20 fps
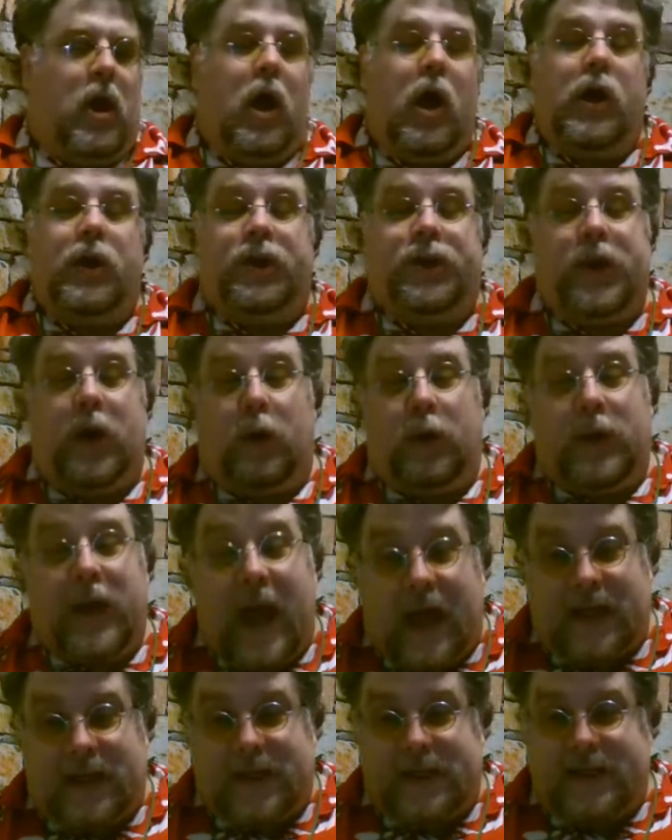So
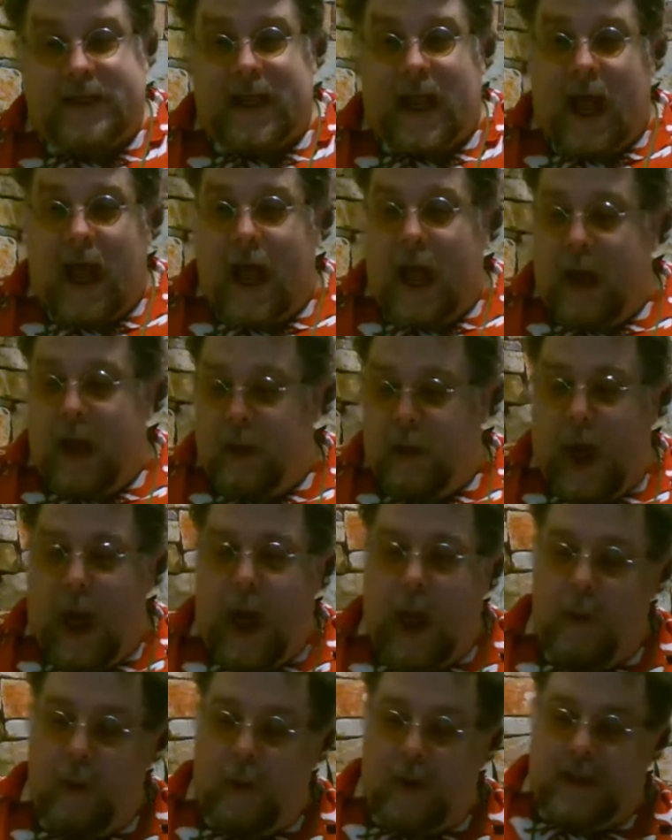yes,
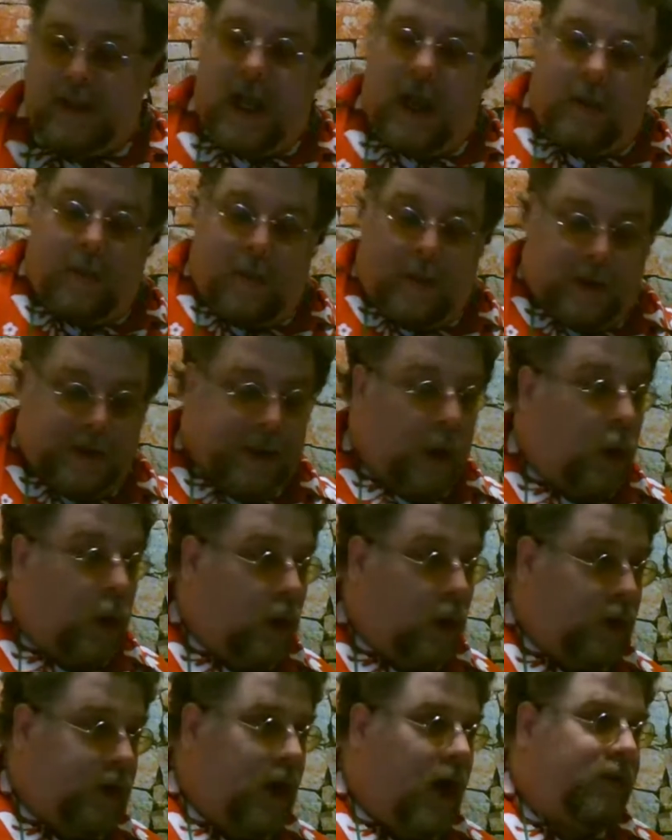I was able to
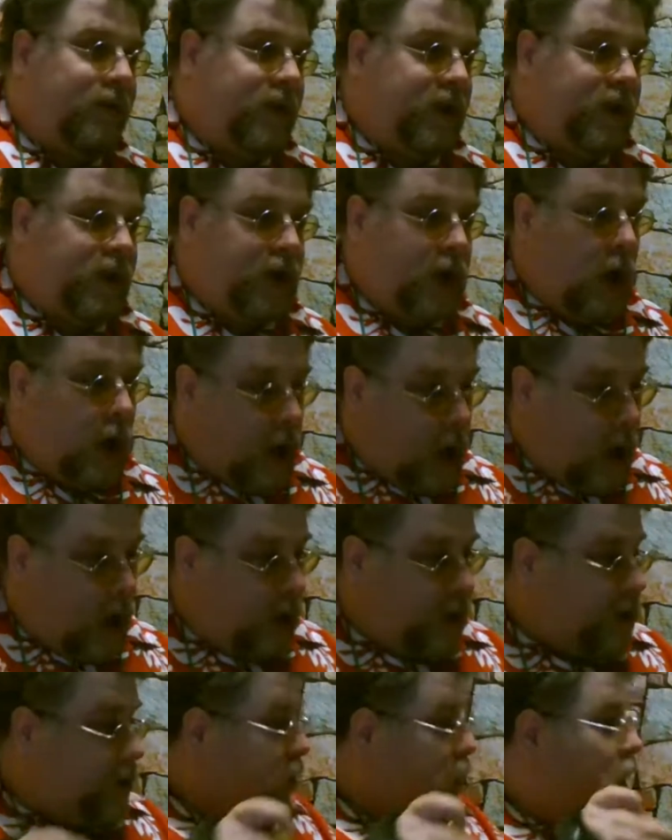hold off the
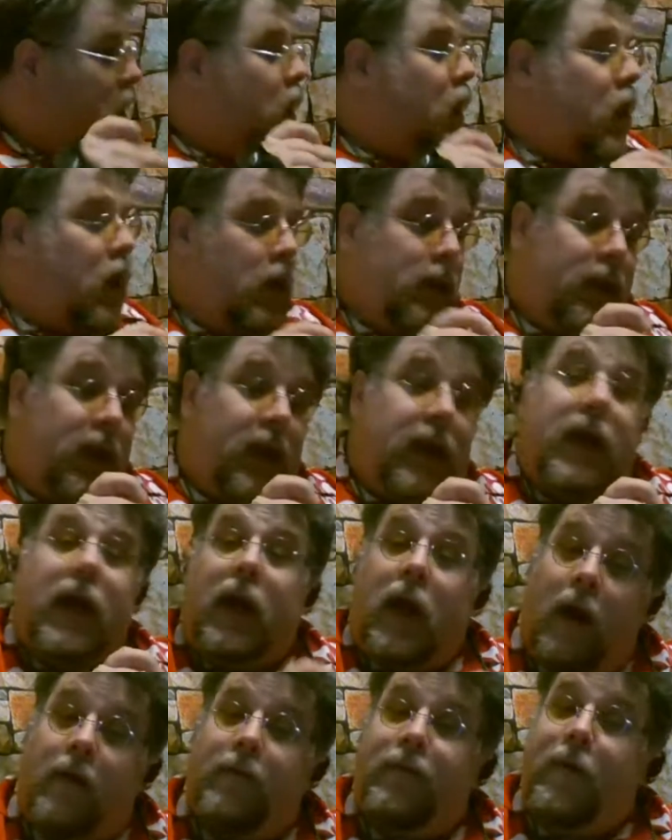Shoggoths. Lydia
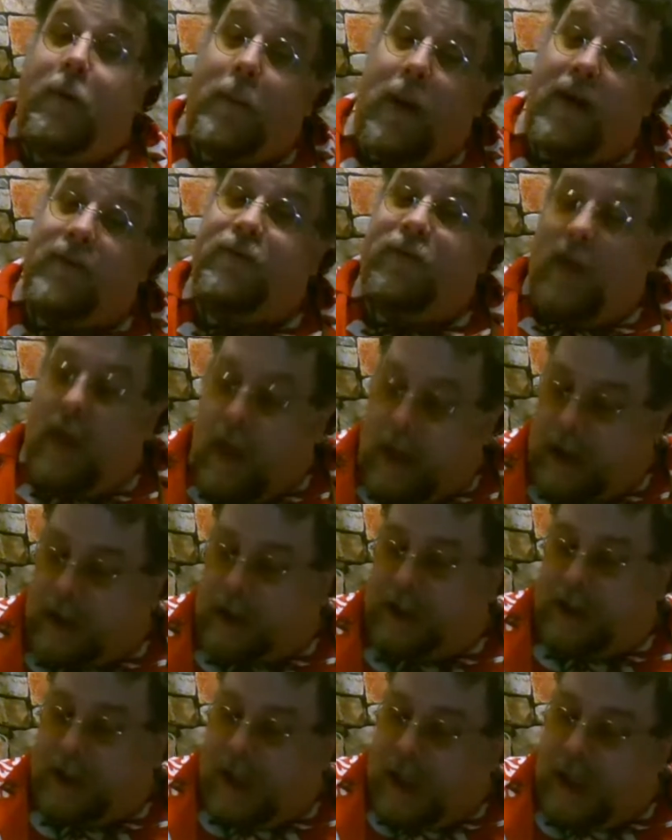covered my
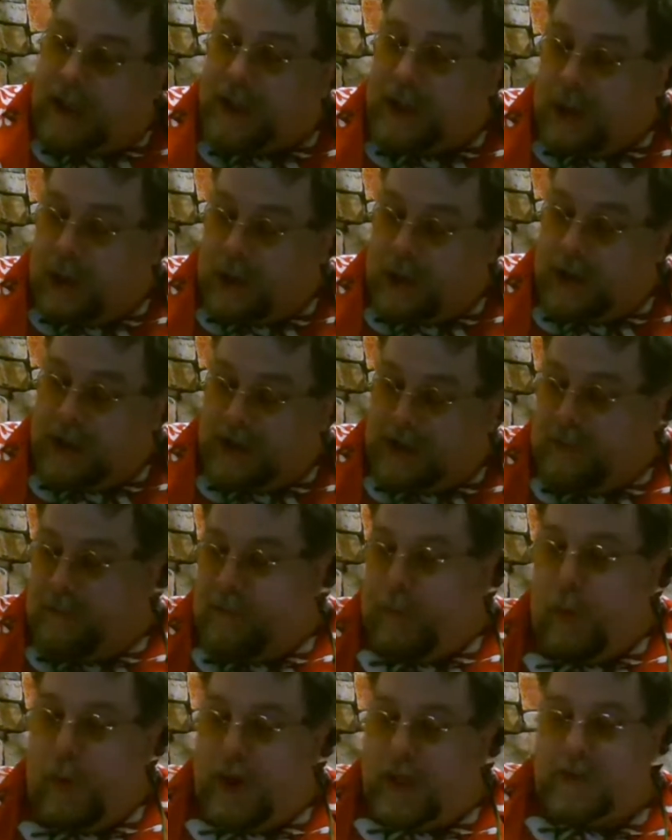flank. She has earned
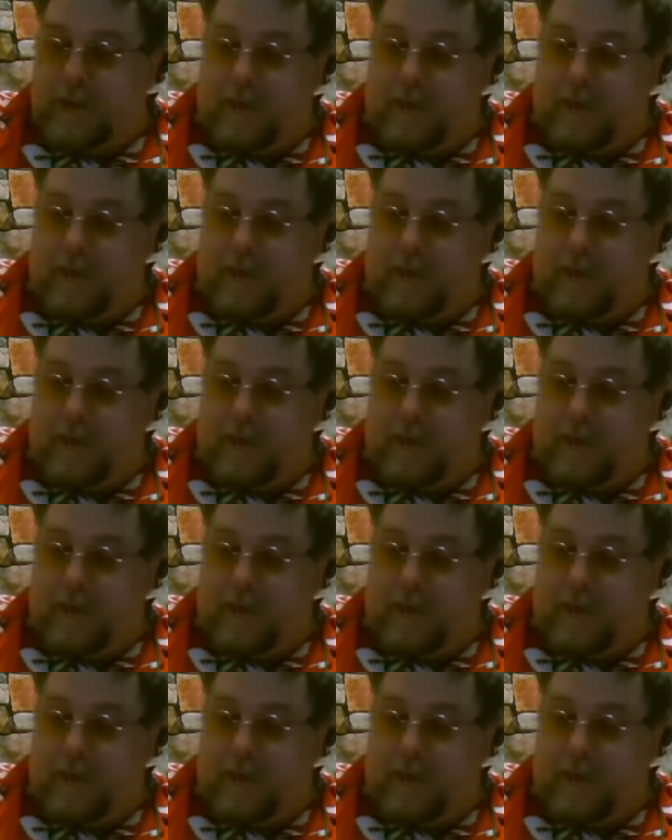some points